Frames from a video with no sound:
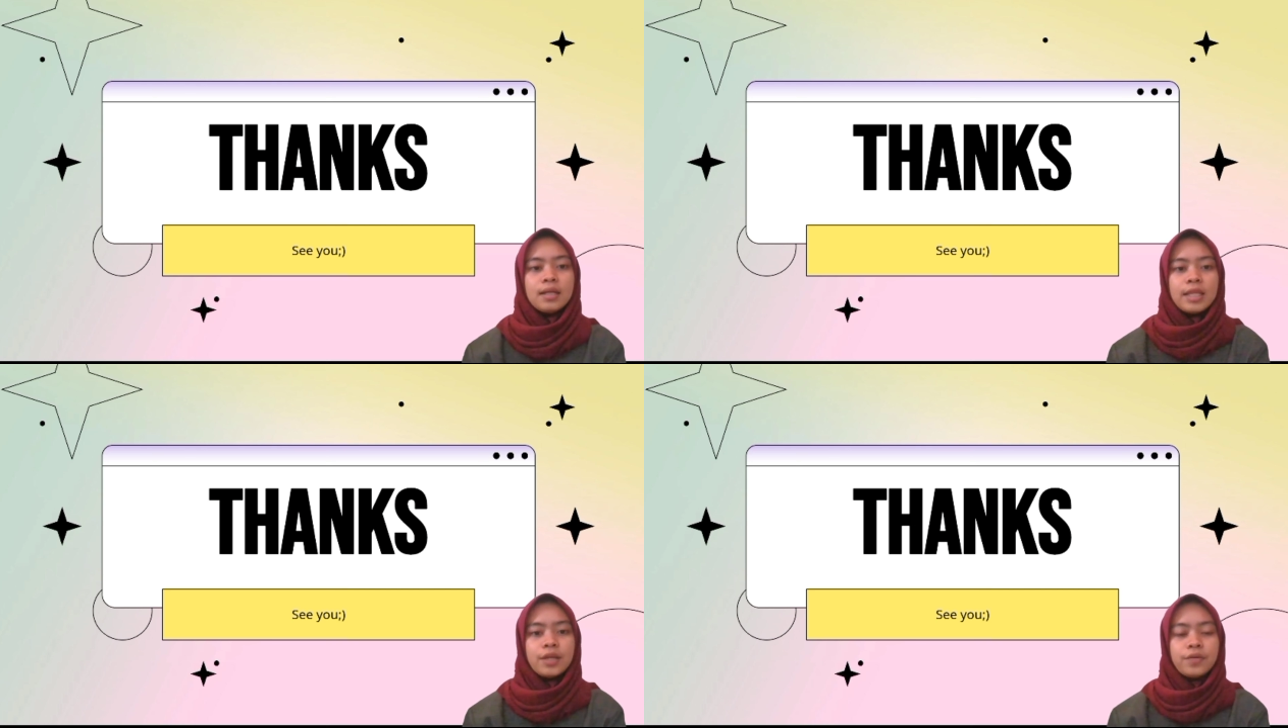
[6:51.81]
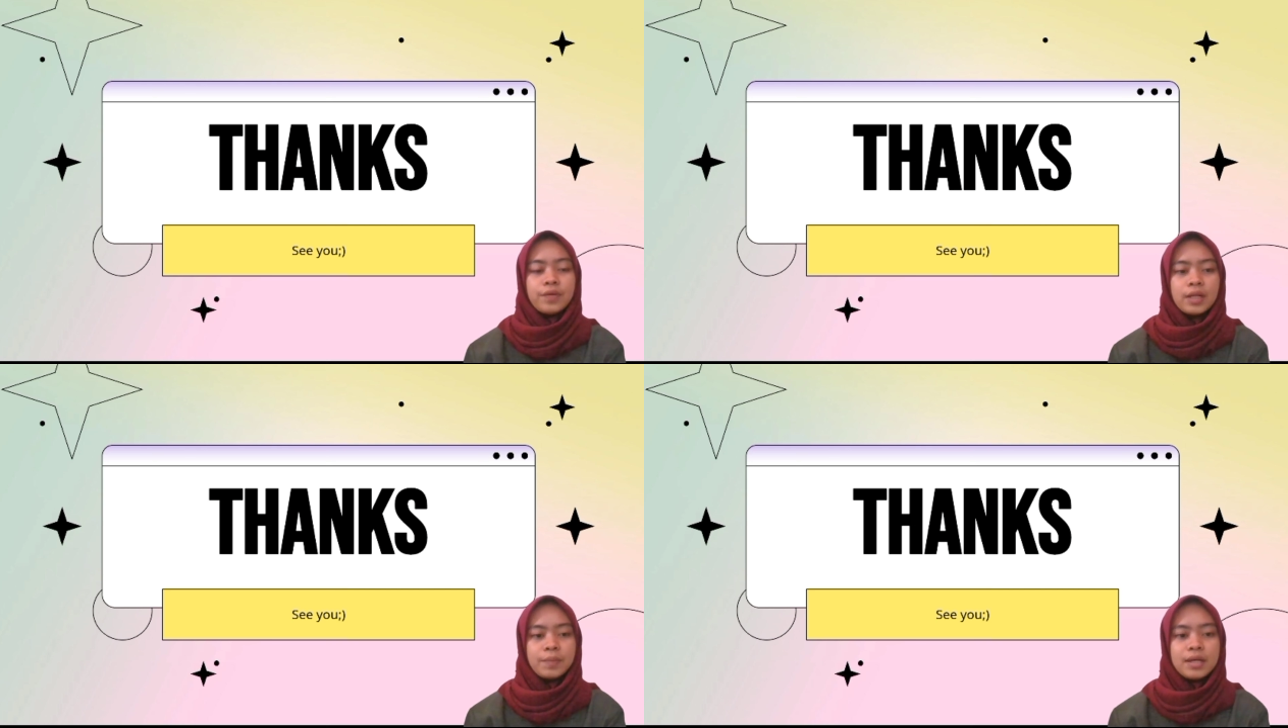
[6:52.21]
Thank you
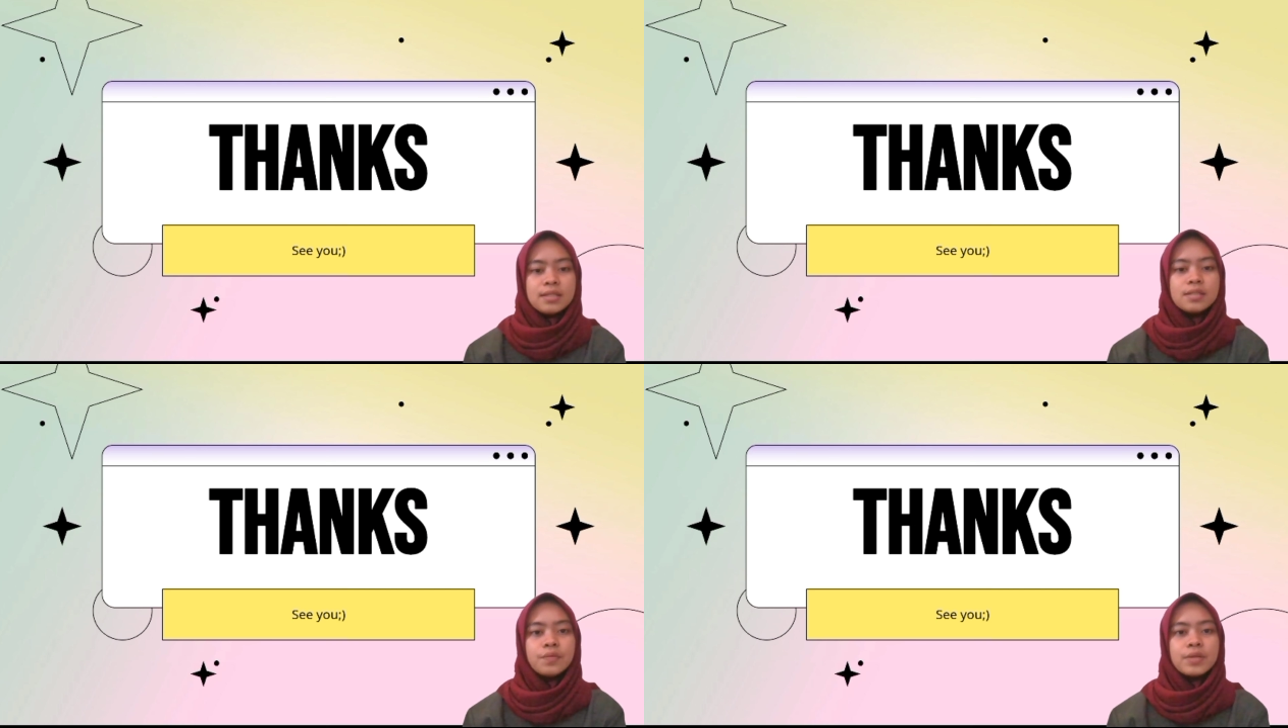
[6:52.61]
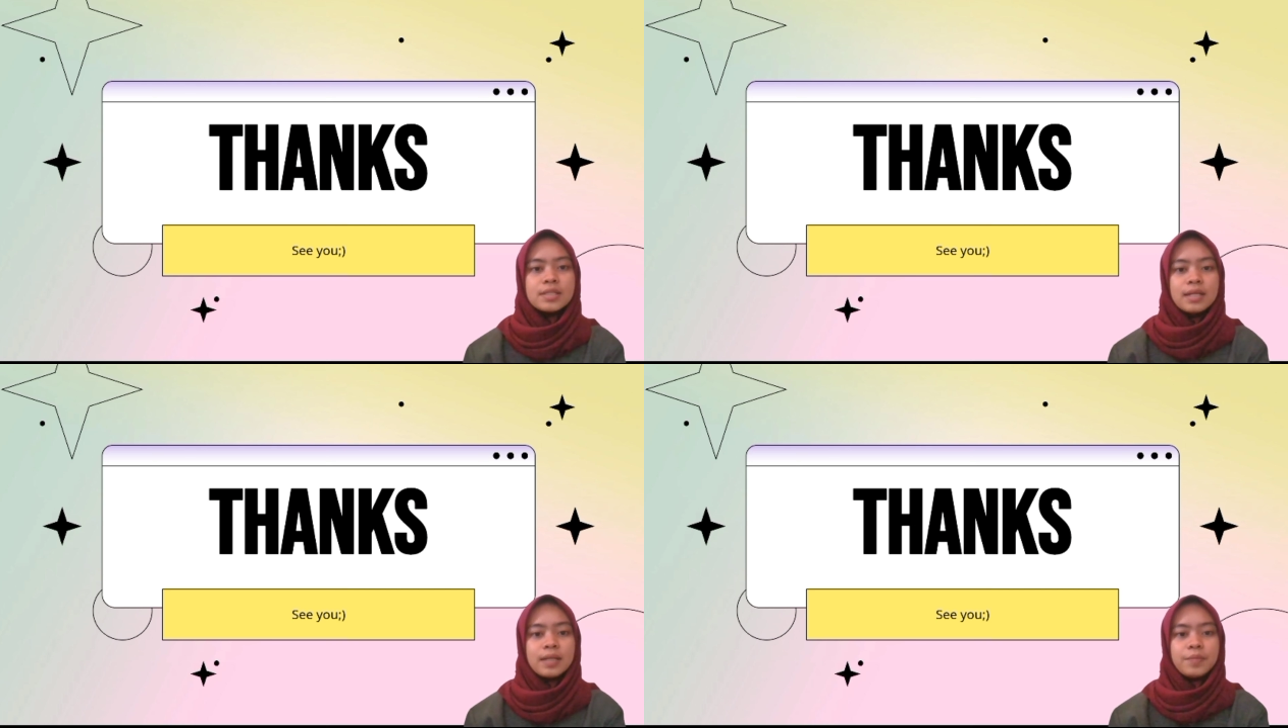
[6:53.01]
very much.
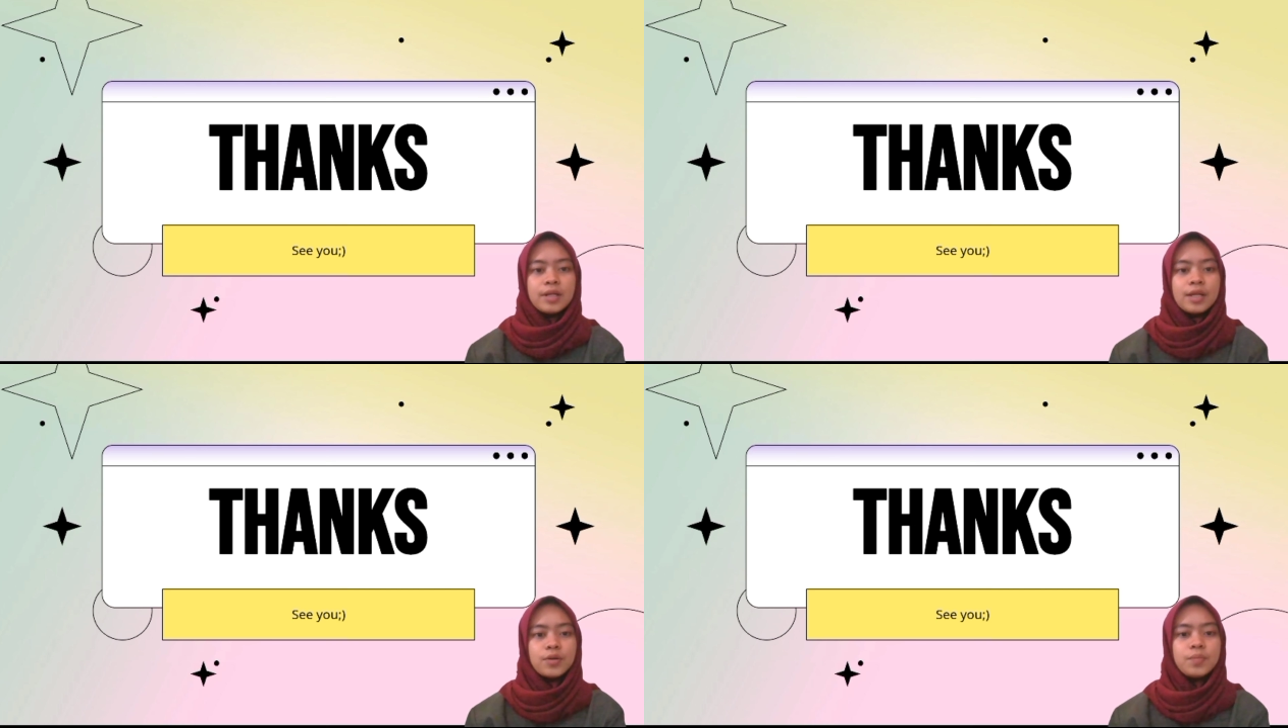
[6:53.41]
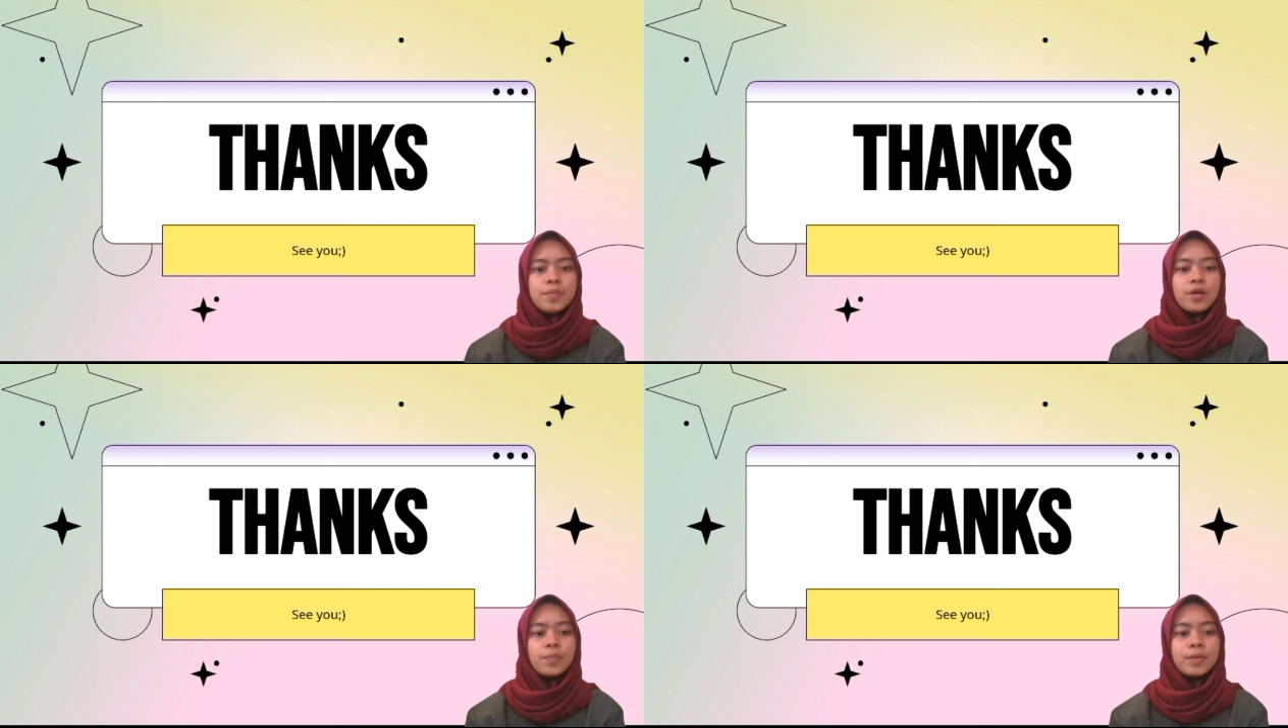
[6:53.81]
Wassalamualaikum
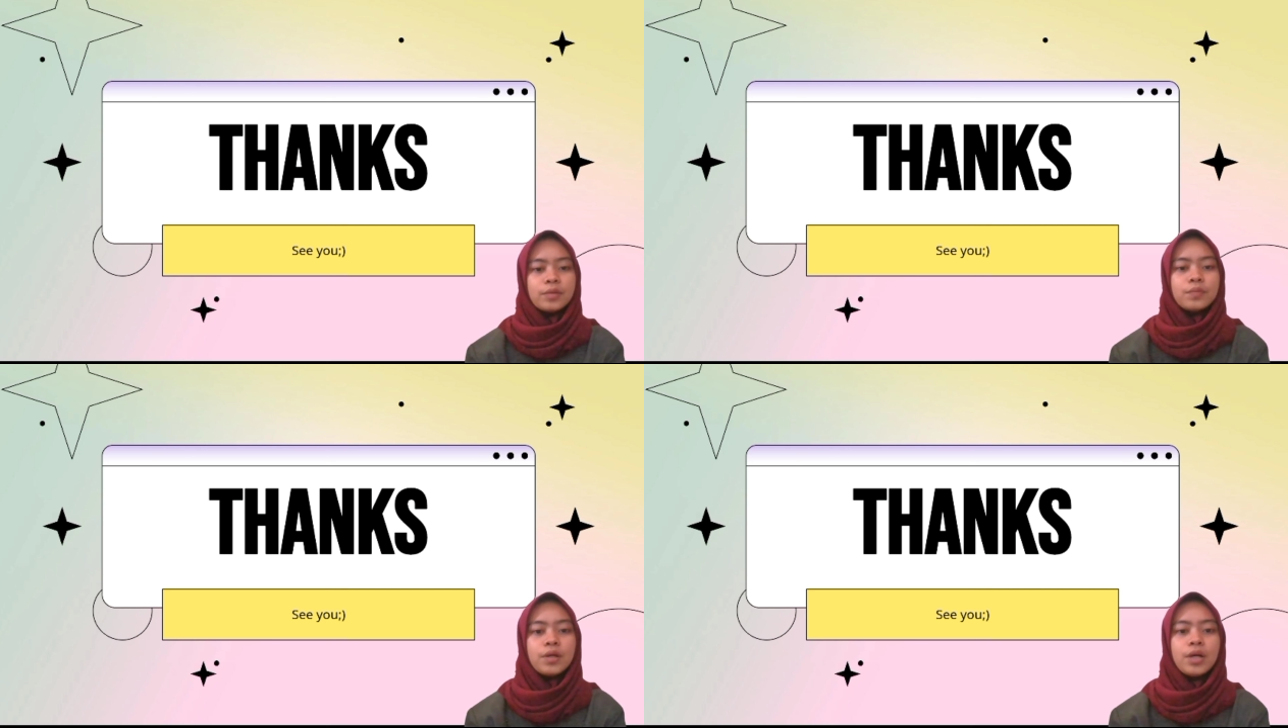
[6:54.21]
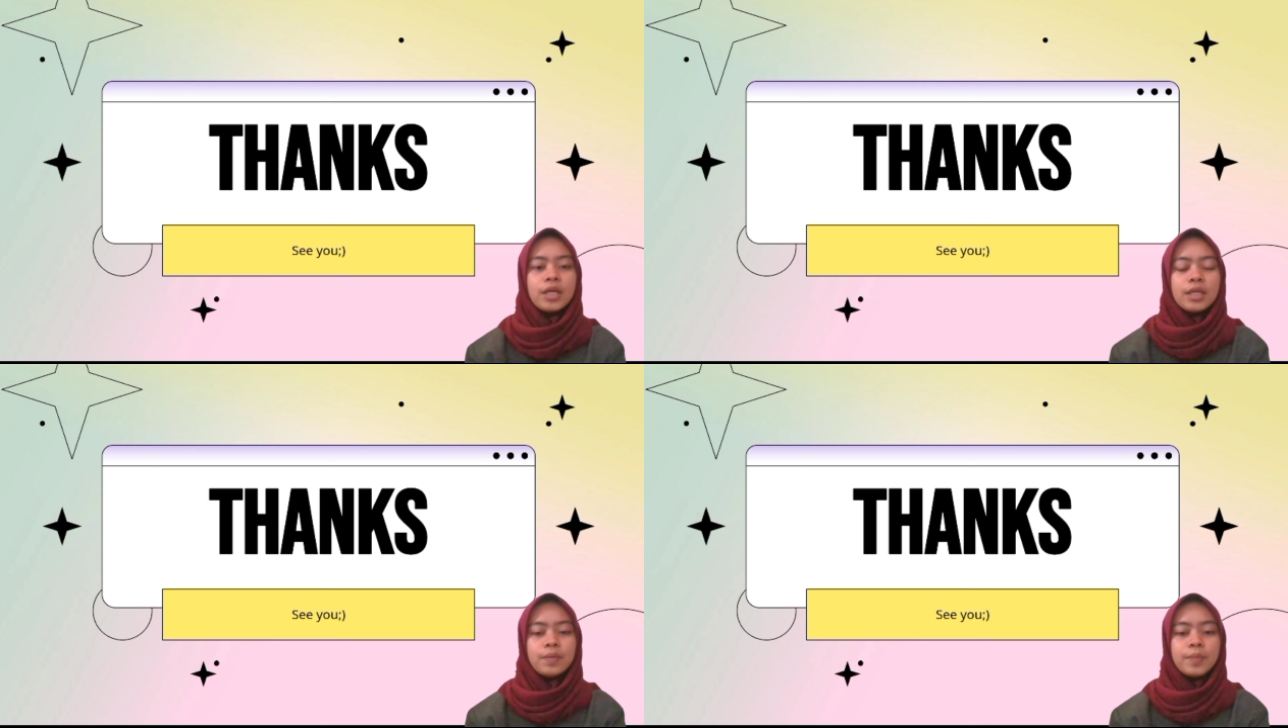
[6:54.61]

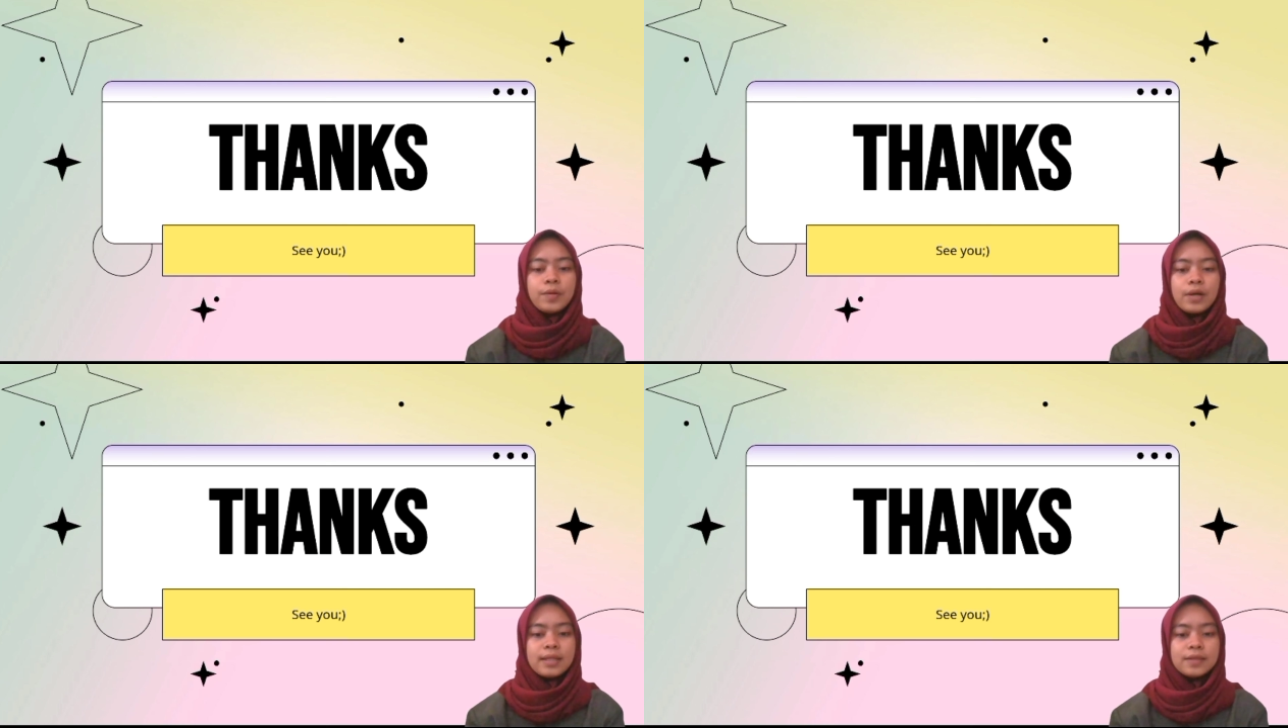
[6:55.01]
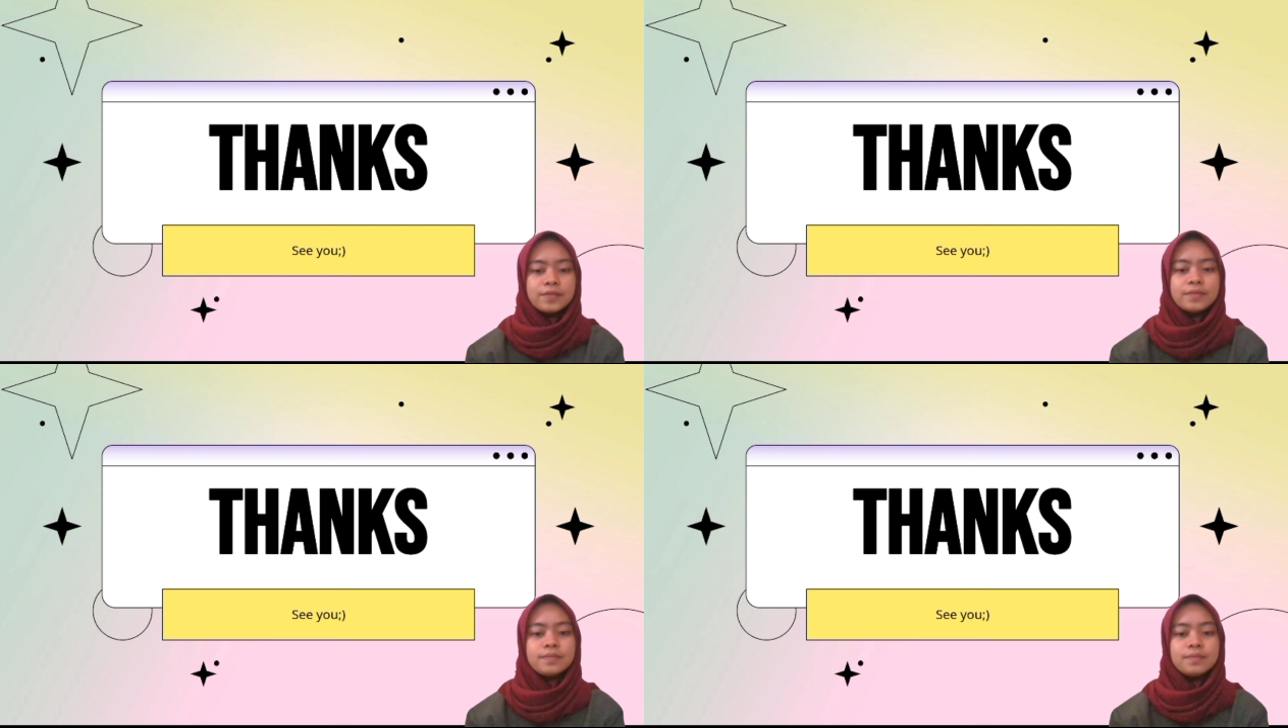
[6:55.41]
warahmatullahi wabarakatuh.